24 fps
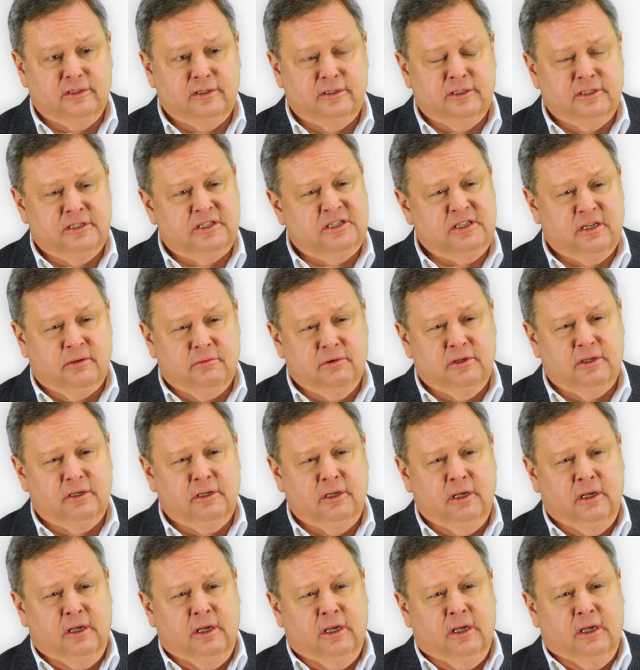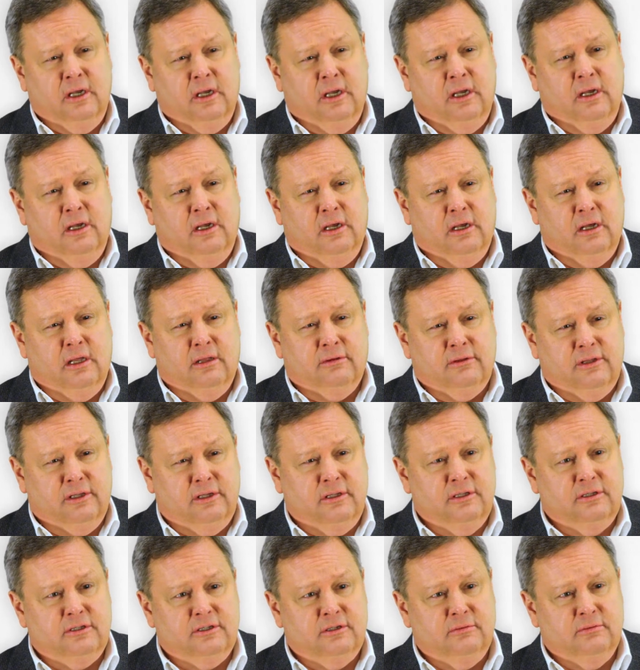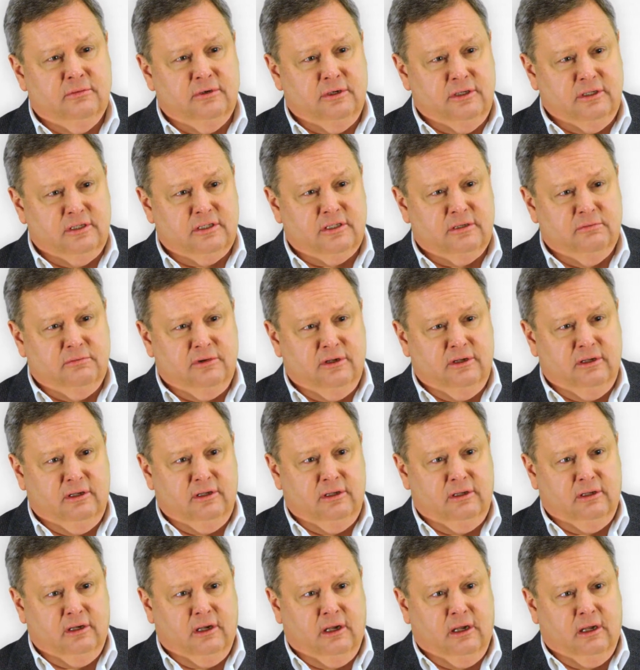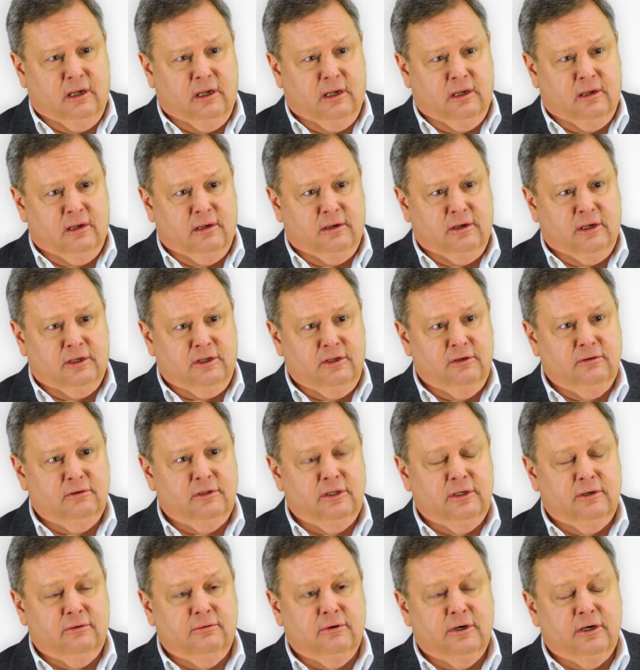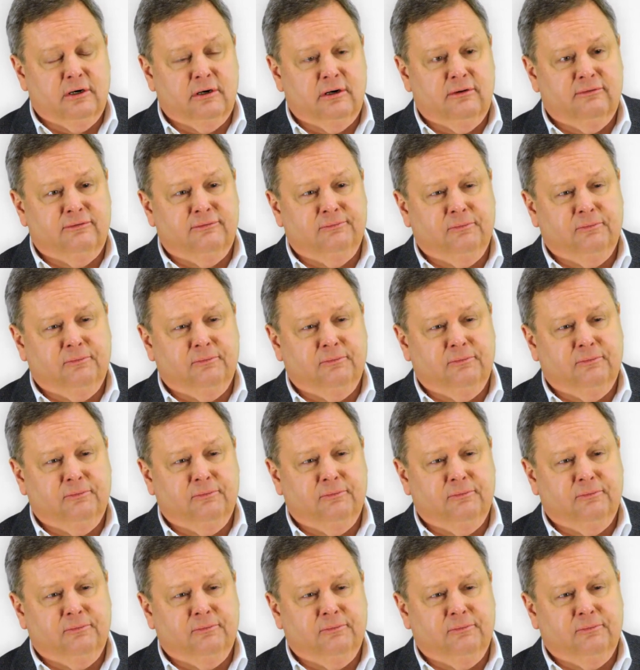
and this is something the consumer needs to be acutely aware of.